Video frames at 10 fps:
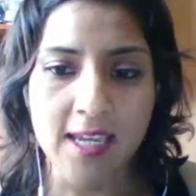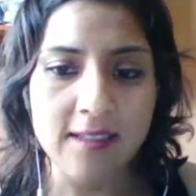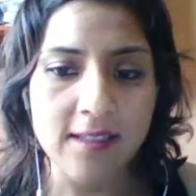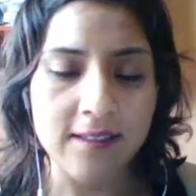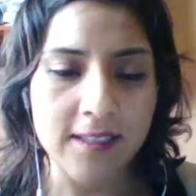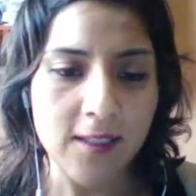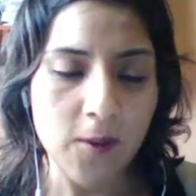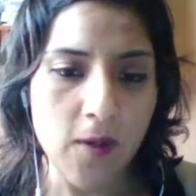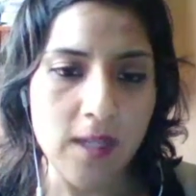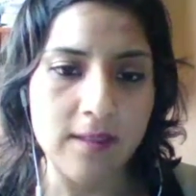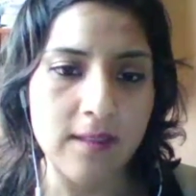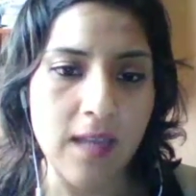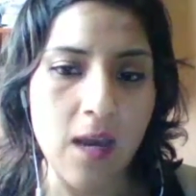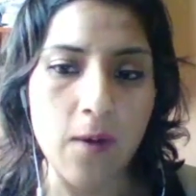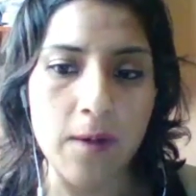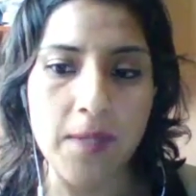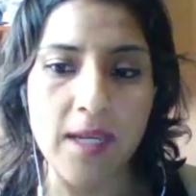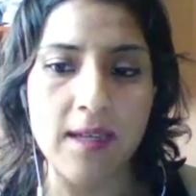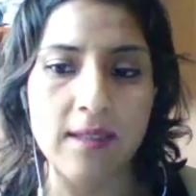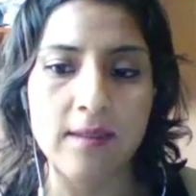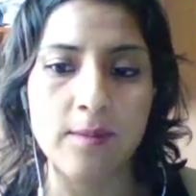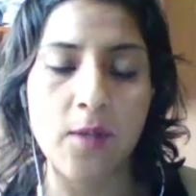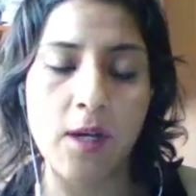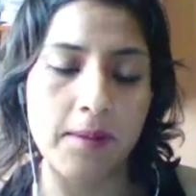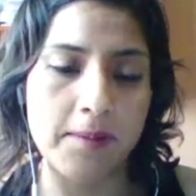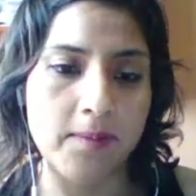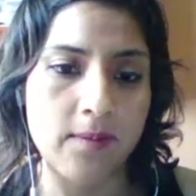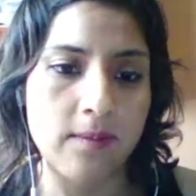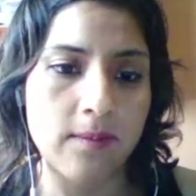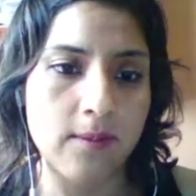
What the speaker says: internet was our biggest problem.